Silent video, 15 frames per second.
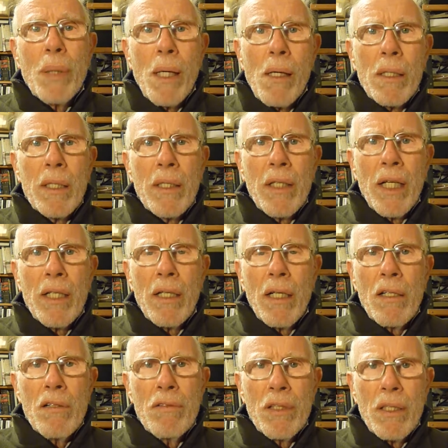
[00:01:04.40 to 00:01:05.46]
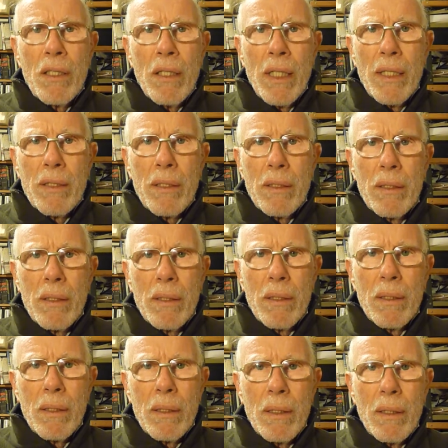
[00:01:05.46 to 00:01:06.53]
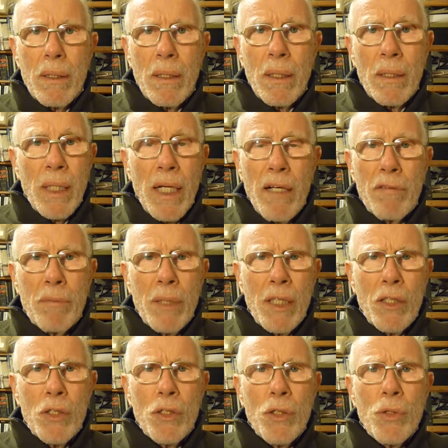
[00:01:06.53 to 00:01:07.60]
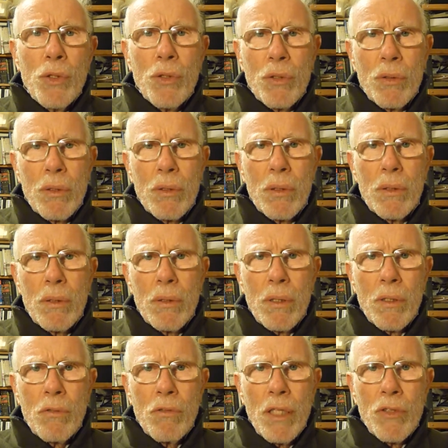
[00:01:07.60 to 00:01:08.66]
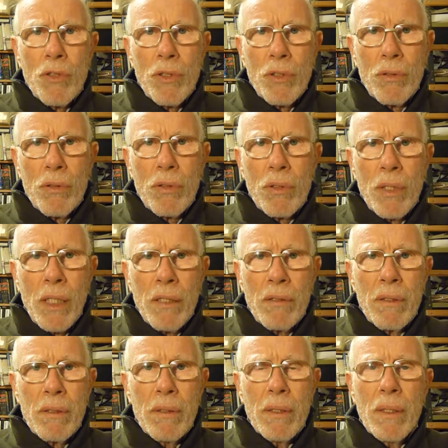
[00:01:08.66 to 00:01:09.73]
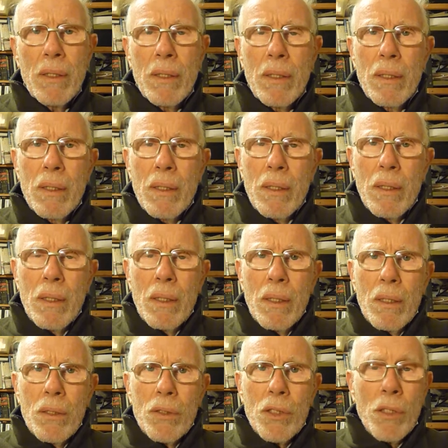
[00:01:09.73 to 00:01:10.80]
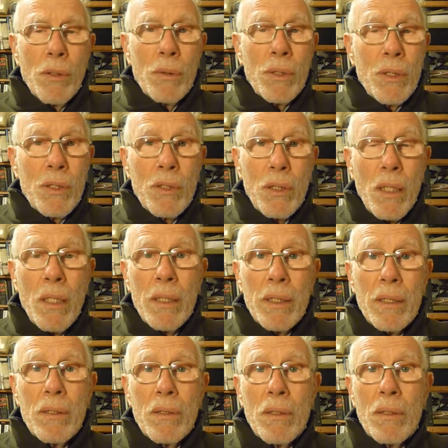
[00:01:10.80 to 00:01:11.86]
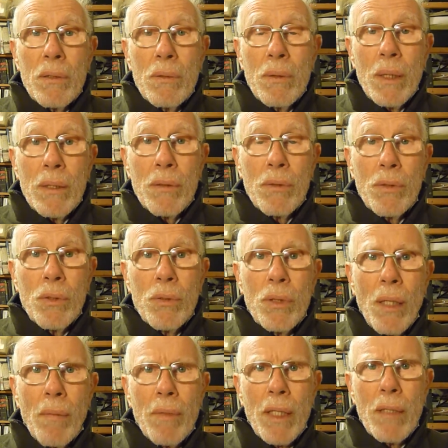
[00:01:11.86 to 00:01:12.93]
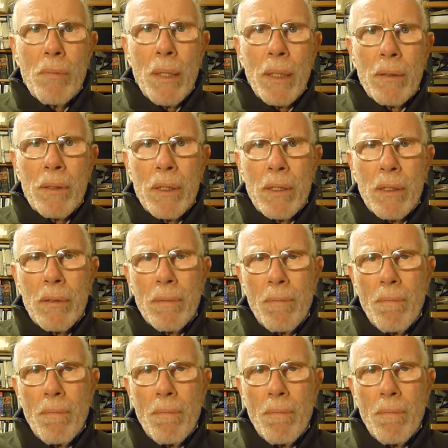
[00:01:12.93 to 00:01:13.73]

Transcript: parking there overnight and they have been a nuisance to the residents there. So it was decided to uh, do something about it.